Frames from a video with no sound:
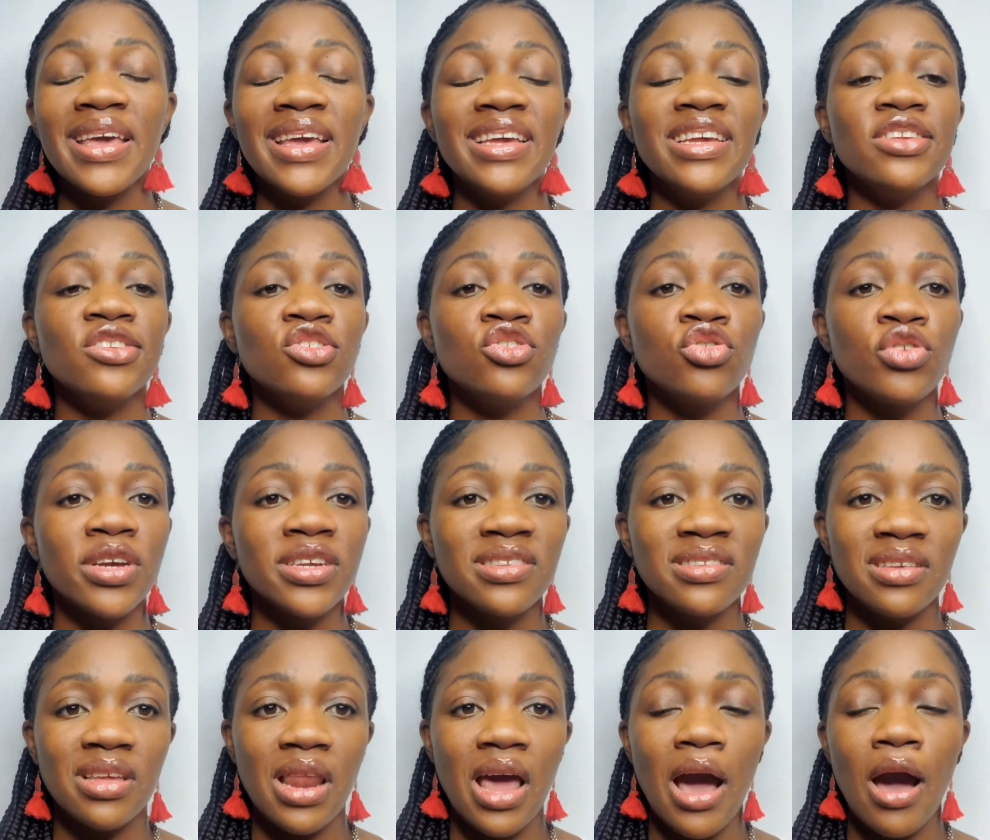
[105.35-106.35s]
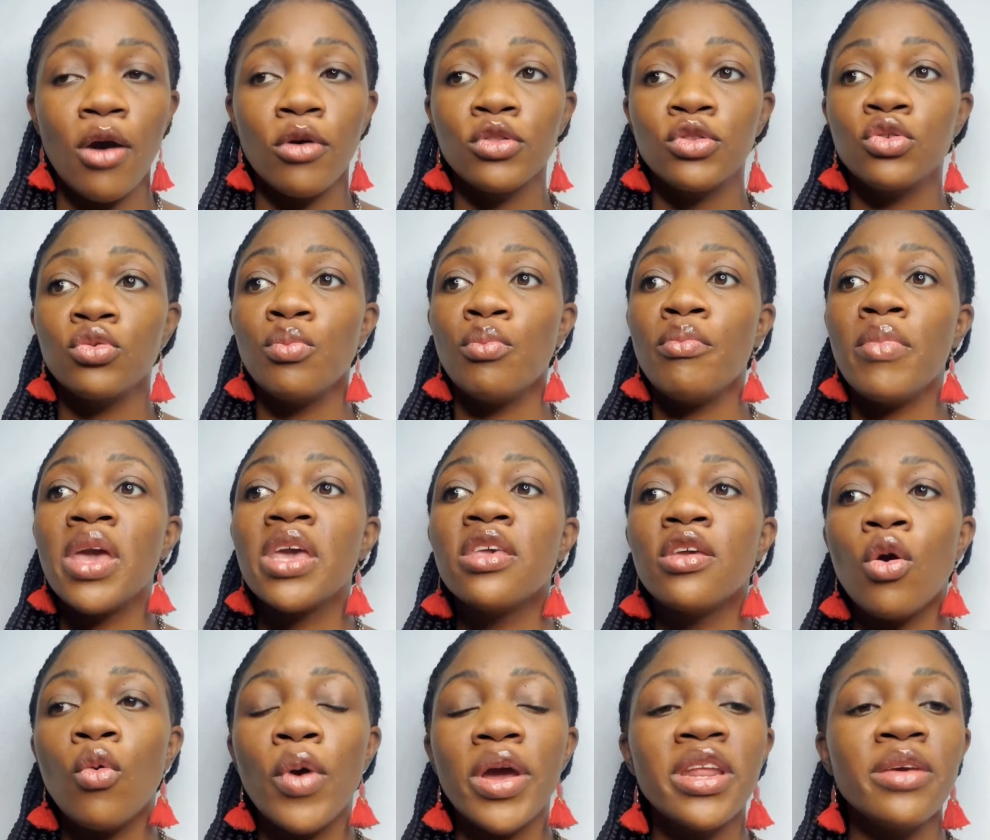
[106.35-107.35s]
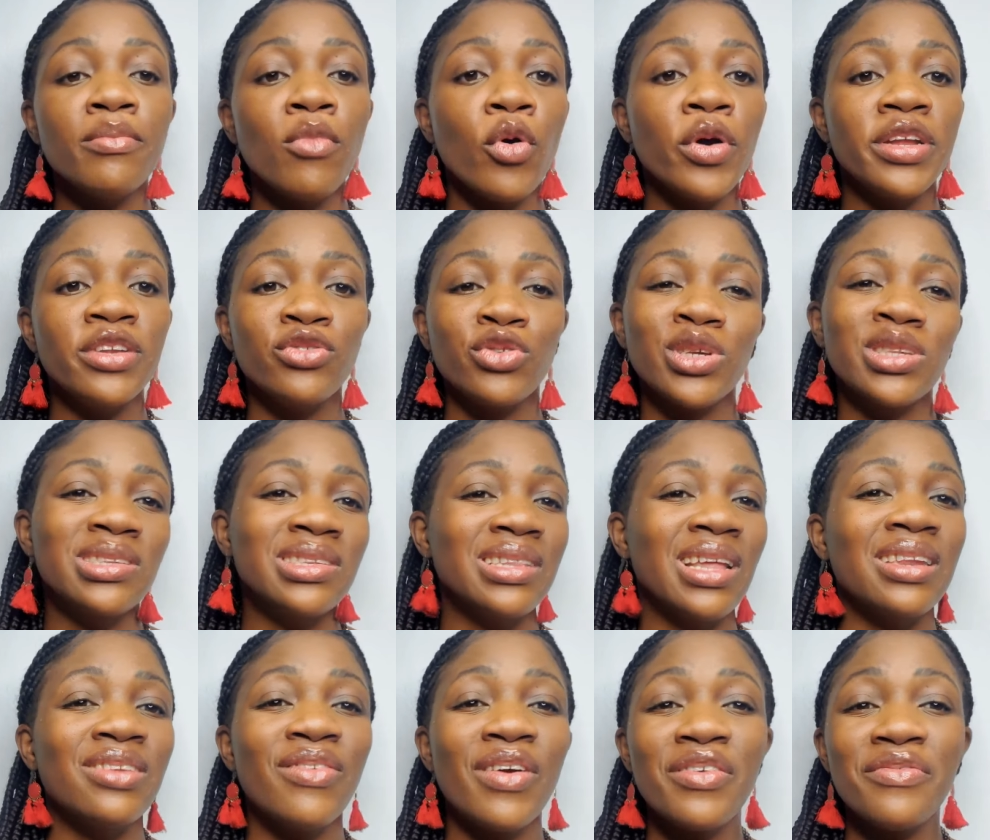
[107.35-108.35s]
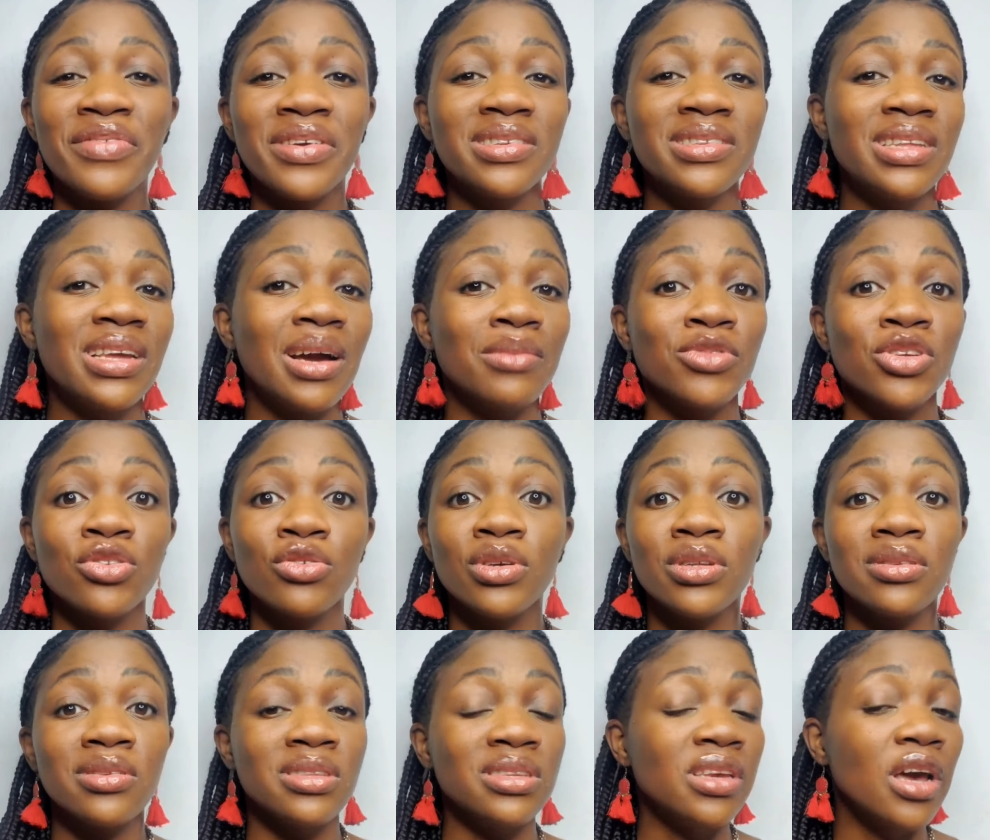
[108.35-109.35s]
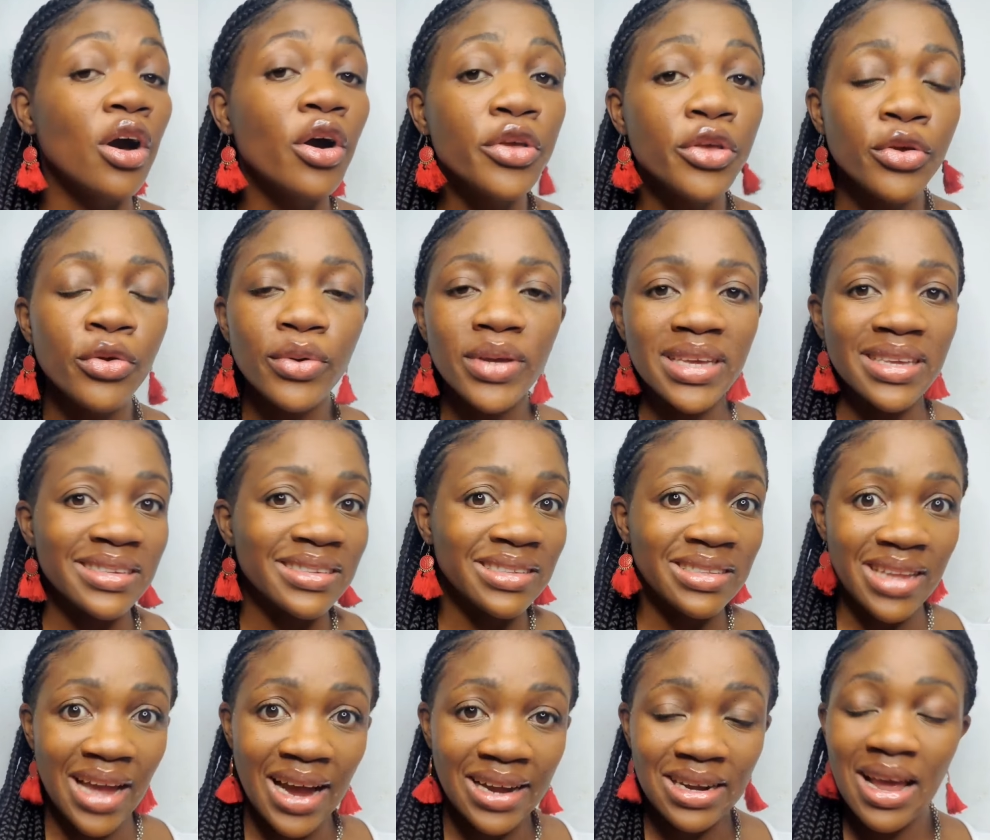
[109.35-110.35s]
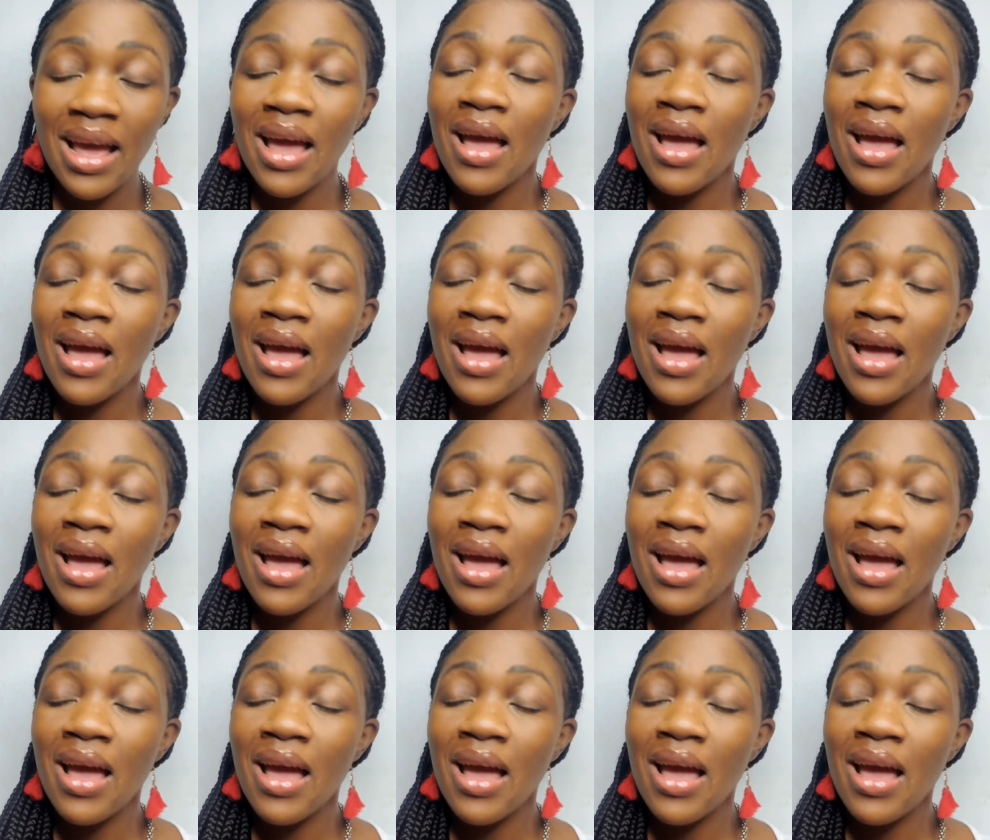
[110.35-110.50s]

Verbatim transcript: interesting how to make your wedding more interesting and the very first thing i'm just going to tell you is that